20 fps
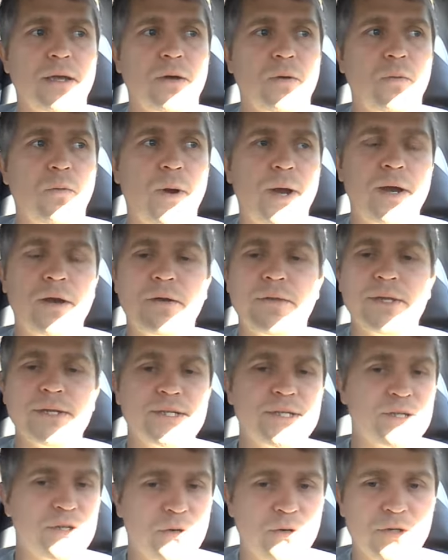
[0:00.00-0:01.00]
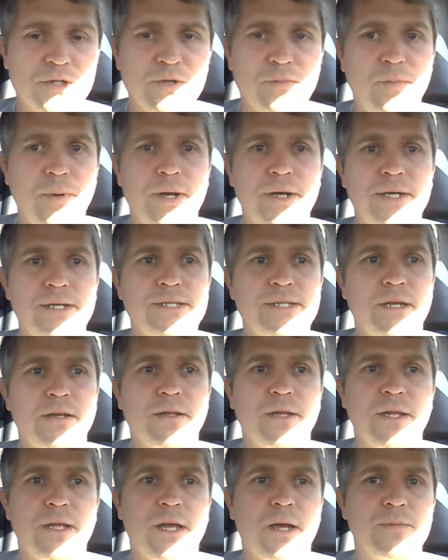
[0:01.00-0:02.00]
where this surge of money
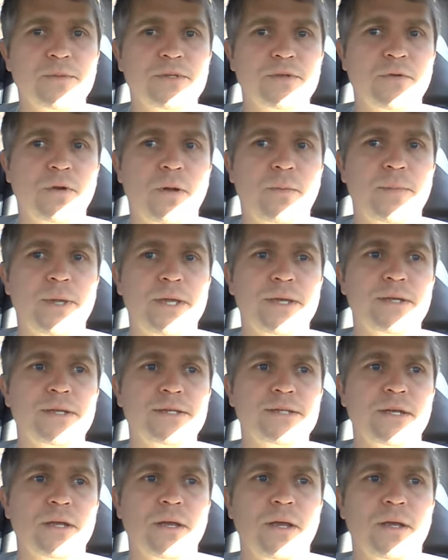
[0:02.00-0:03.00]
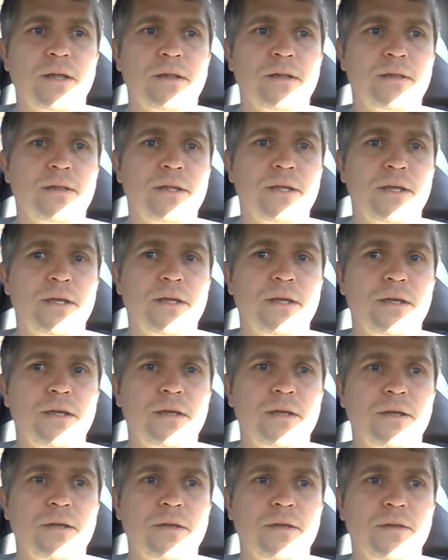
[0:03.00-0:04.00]
suddenly comes from is
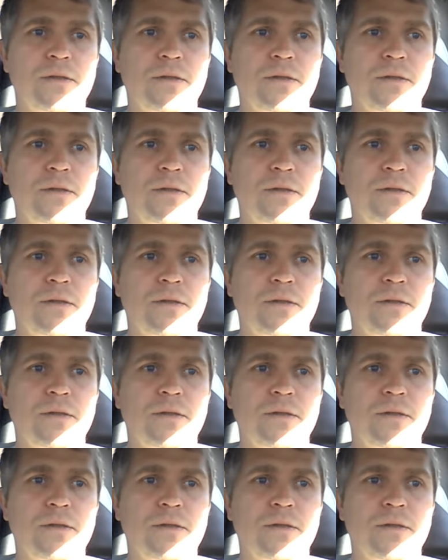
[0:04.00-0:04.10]
the